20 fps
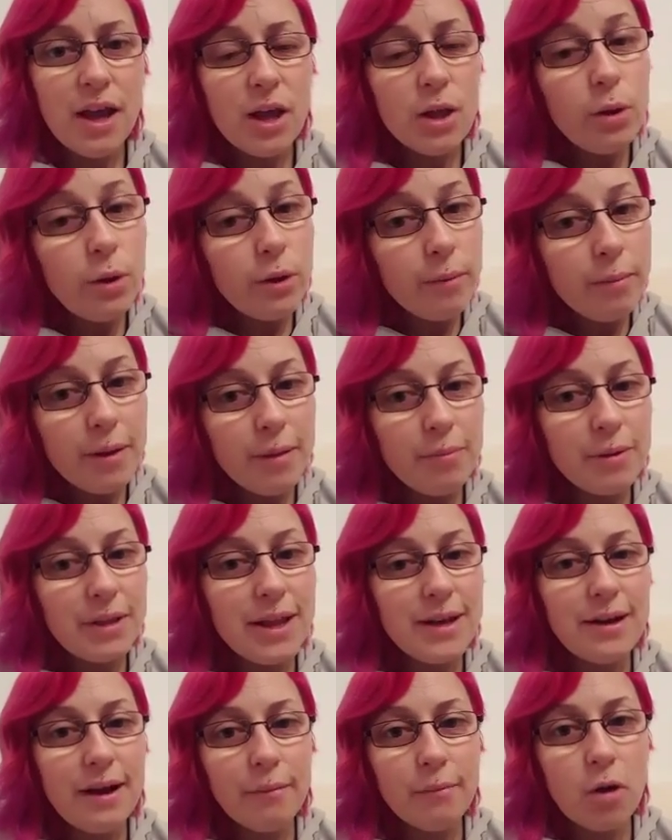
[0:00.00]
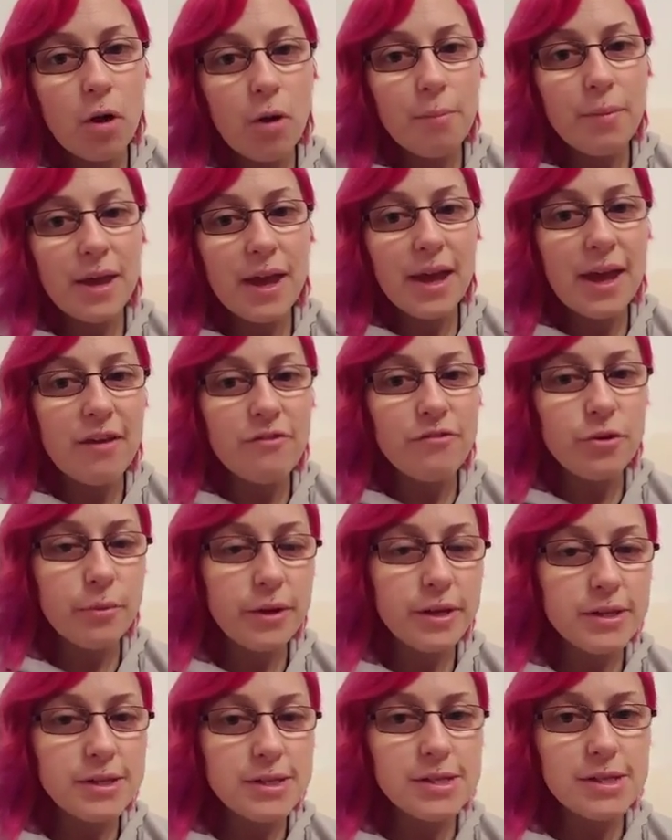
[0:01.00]
A lot of people ended up copying
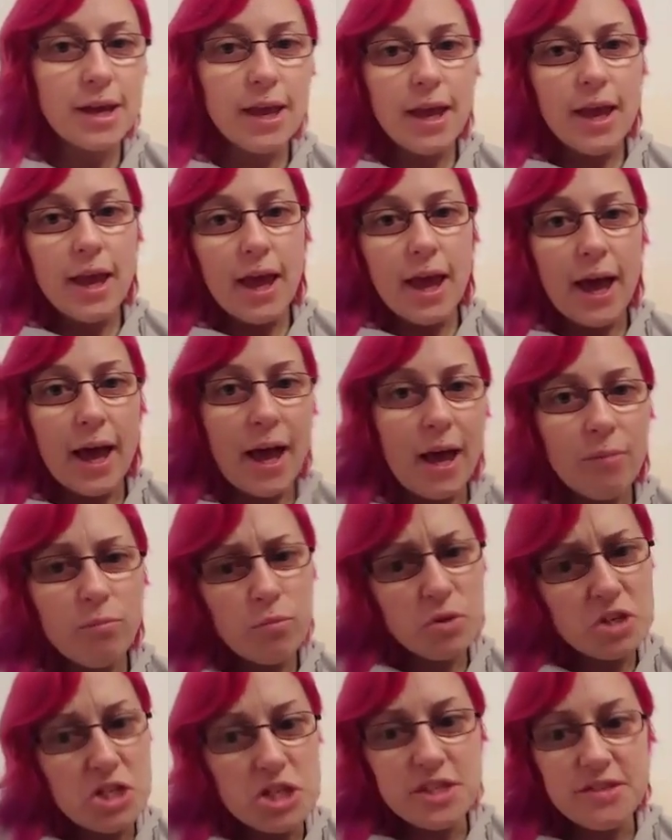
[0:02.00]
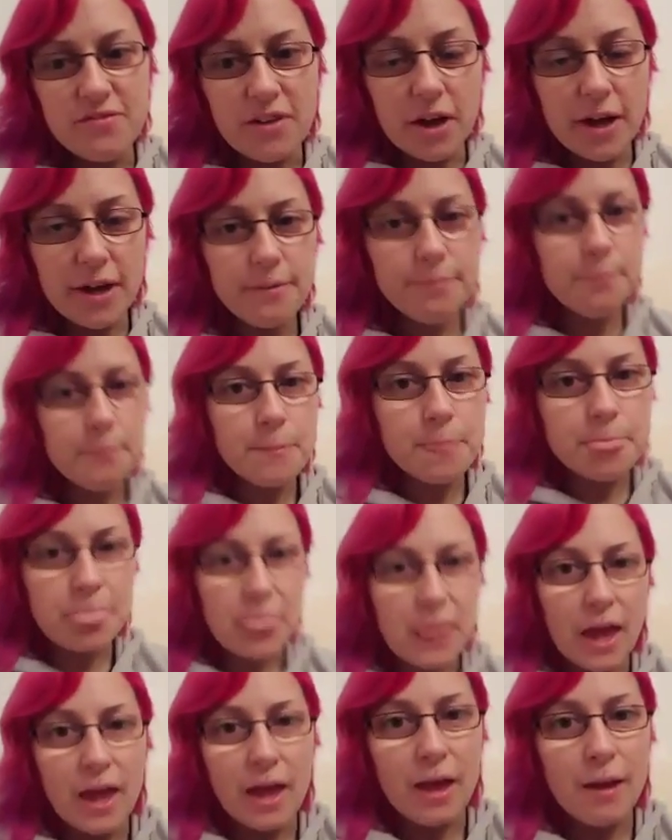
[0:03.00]
afterwards, which is fine.
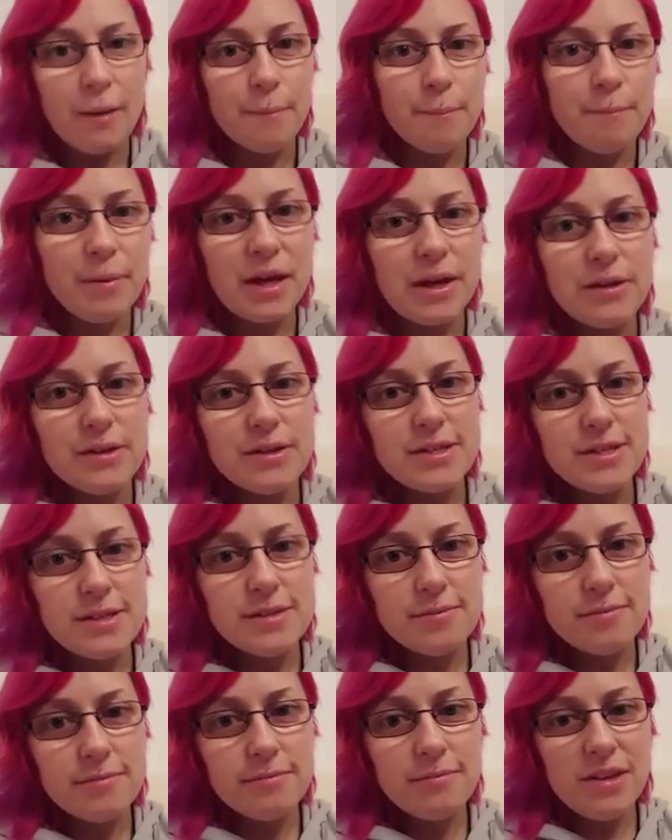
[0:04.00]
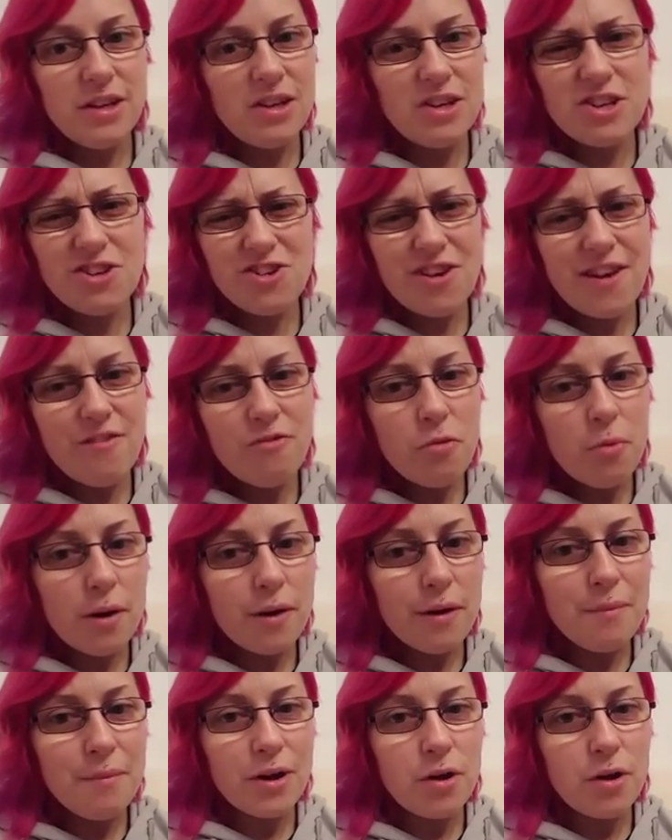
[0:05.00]
Because you should never
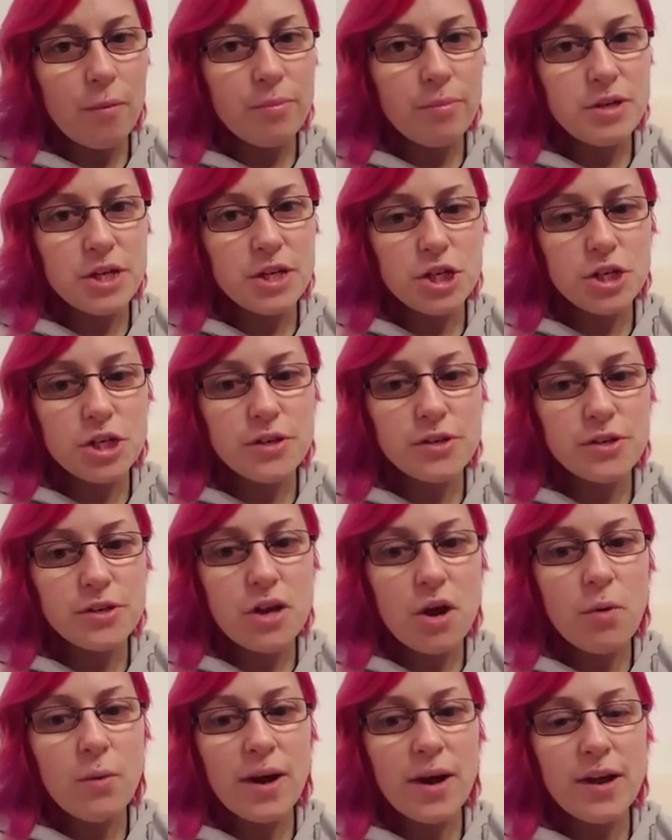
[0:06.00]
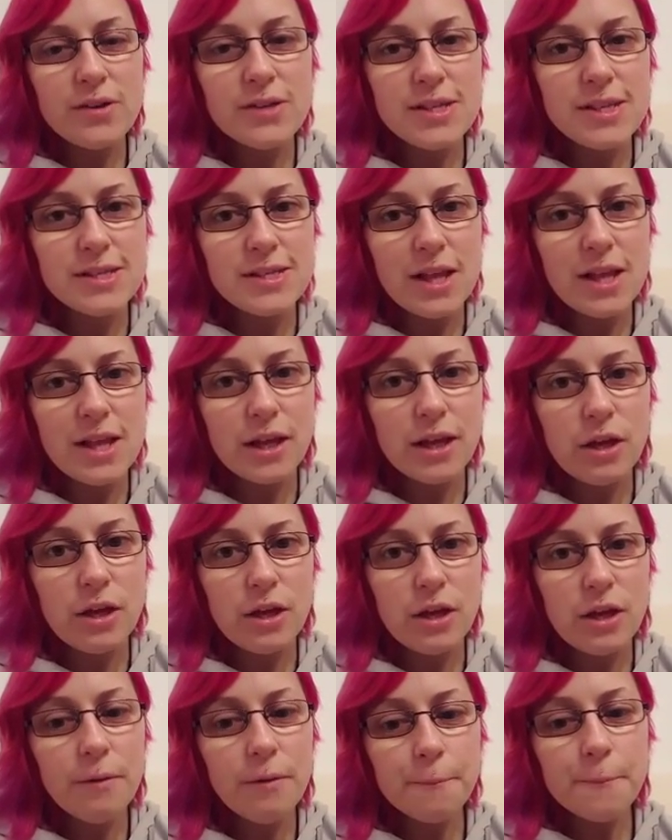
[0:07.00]
worry about competition because no one else is like
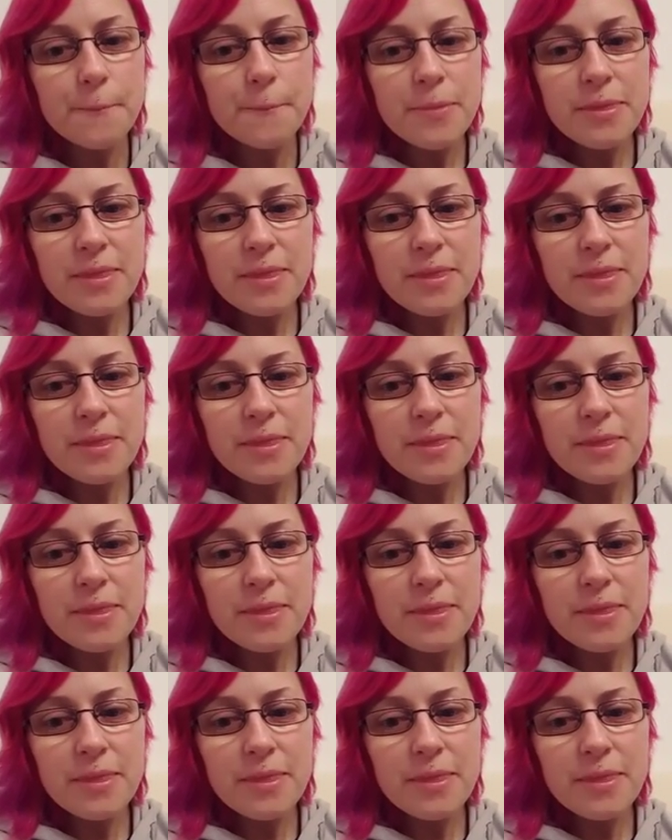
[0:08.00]
you.